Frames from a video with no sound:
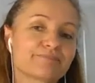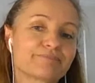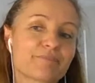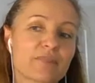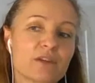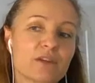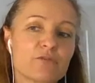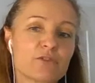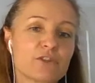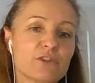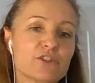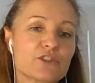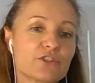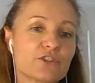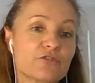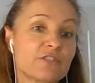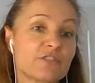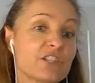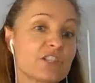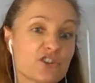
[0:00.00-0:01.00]

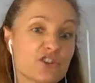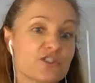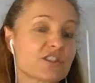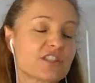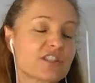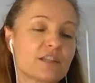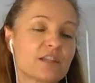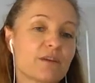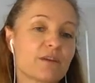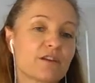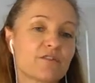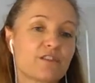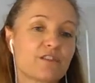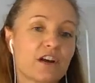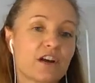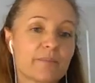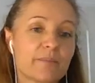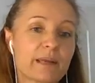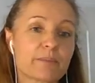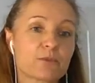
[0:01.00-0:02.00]
reduce them. I
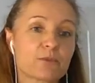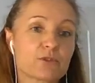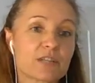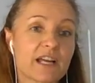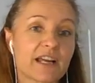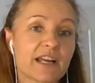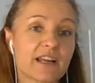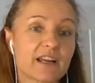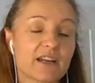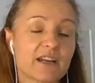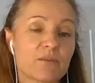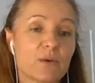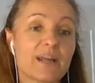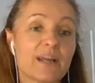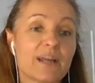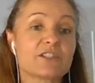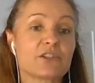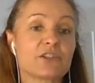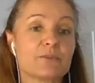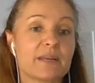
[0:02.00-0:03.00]
find people take way
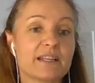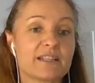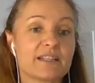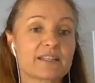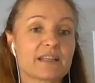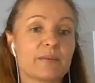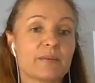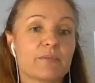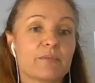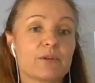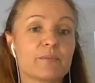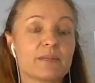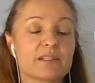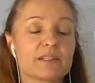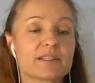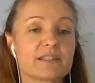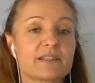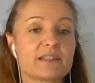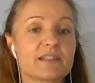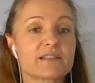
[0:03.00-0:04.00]
too many
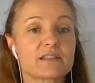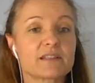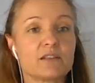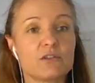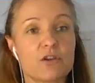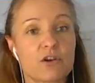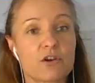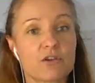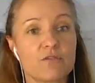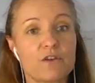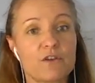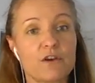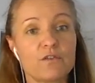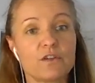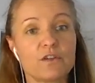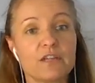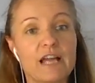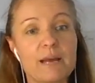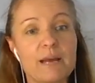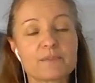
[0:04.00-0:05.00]
supplements and there's a lot of
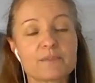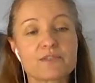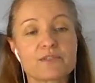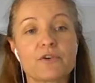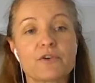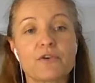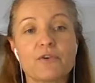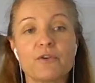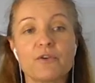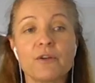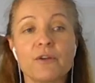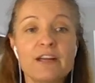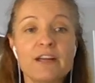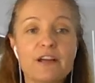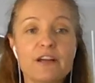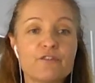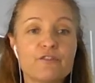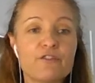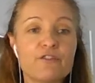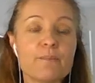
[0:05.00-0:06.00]
overlaps. So
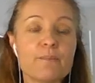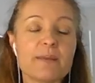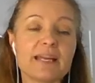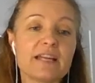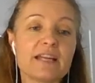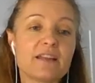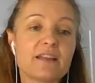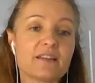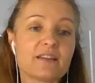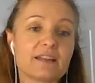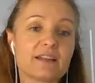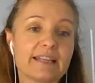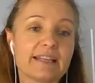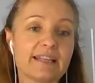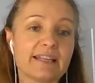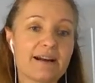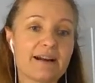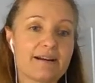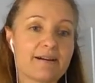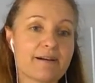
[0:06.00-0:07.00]
for me,
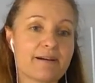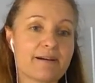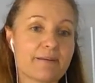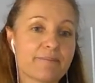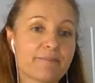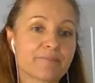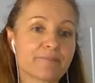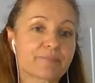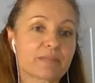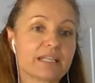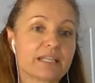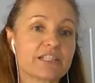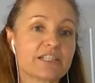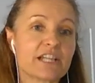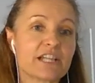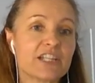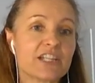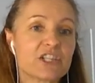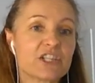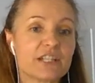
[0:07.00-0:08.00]
the
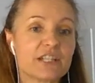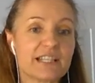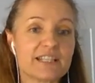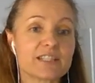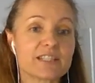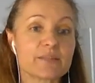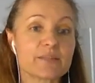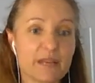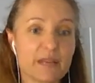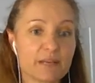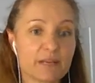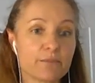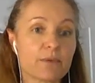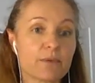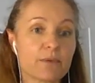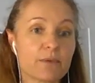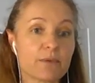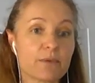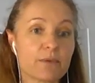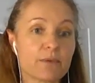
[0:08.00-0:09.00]
intention is
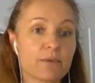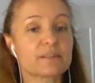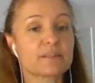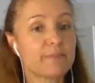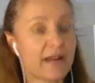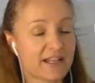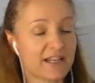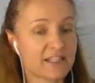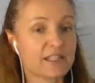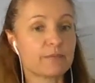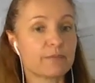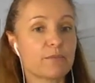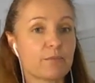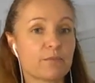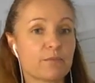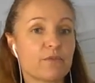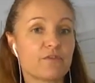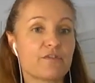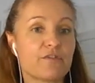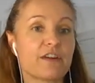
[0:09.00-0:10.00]
minimum dose,
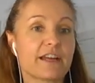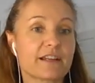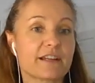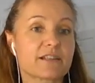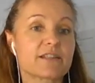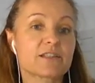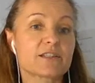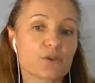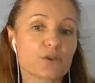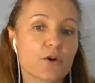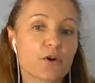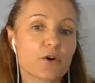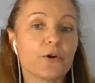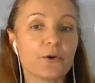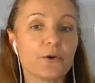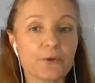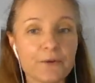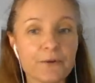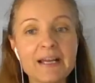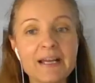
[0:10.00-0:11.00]
maximum effect.
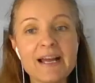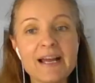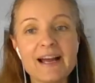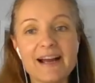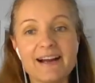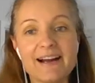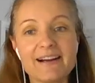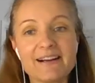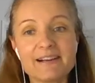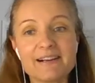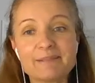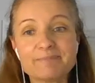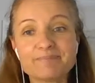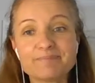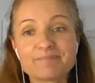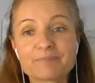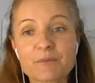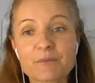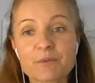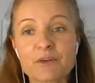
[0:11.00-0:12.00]
So
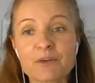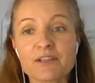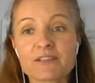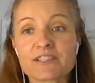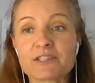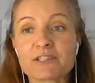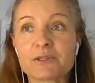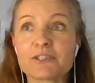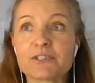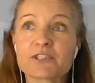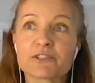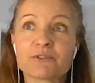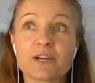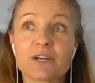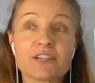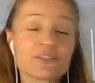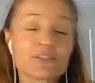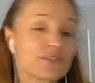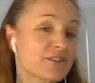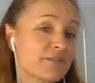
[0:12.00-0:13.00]
what else do? I
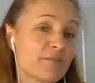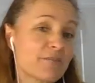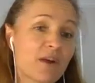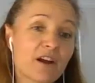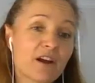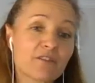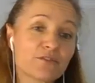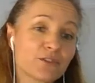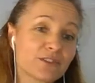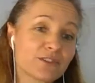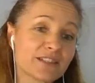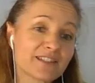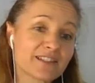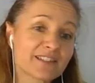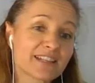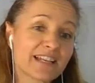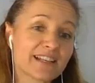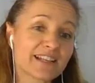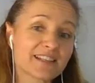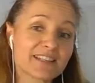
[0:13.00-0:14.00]
do some mindfulness
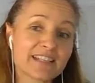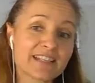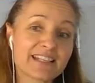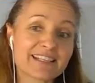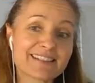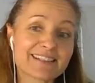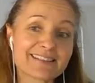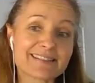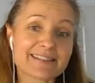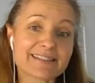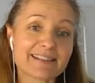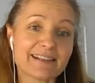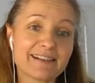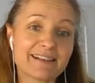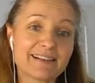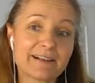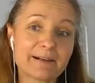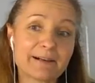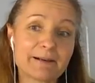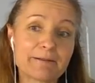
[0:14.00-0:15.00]
techniques
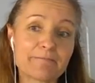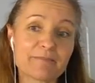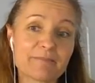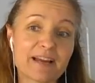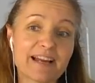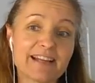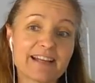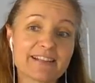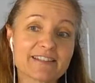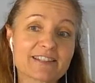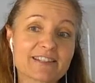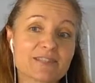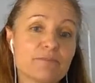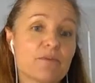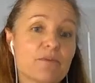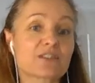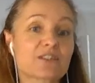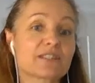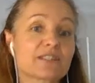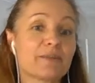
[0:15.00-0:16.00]
and some
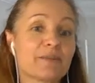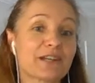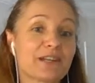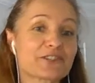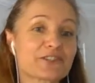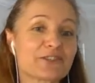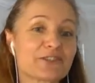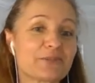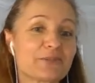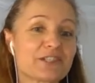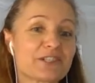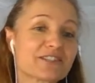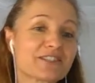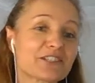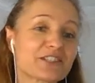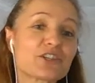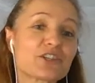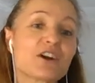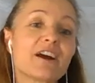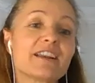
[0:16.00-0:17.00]
moxibustion, which is a
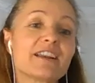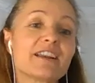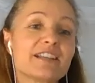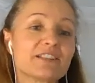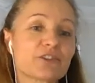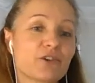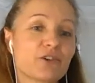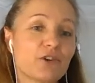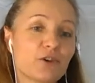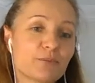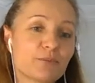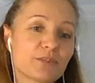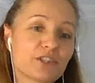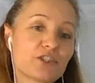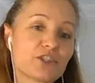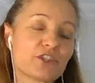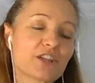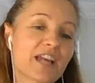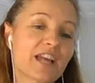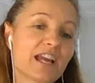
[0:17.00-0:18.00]
Chinese herb
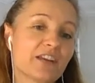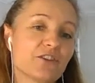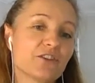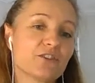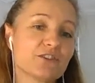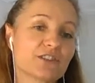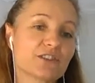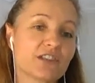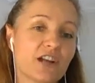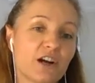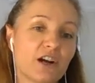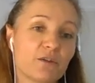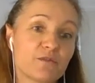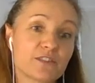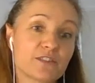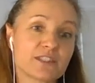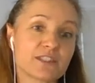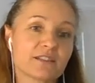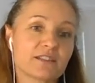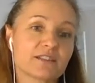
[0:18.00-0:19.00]
that you can use to help
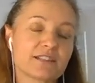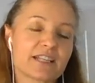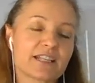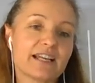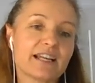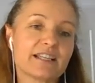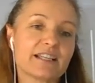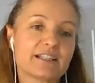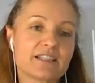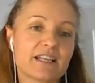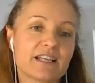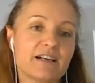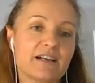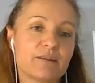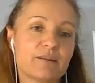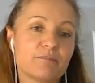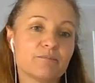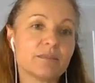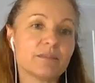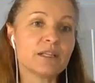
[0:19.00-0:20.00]
facilitate
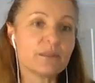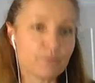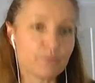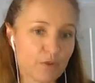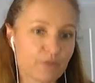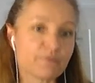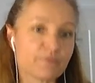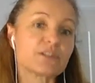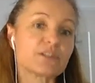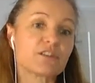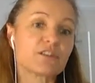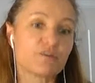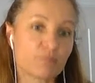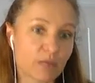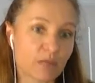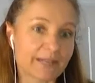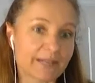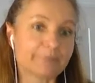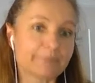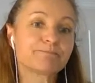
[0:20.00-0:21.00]
movement of
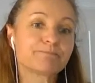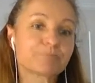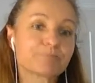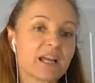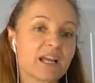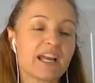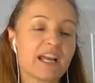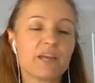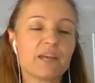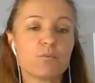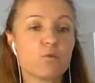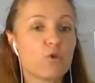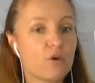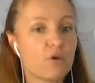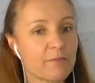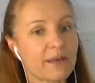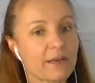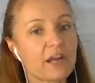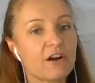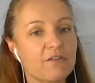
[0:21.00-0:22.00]
blood and
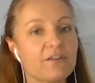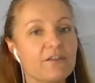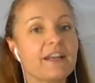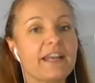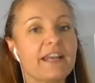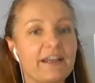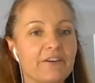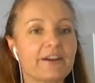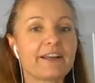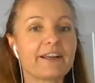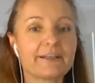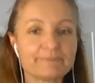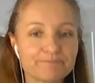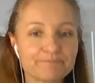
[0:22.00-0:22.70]
warming of an area.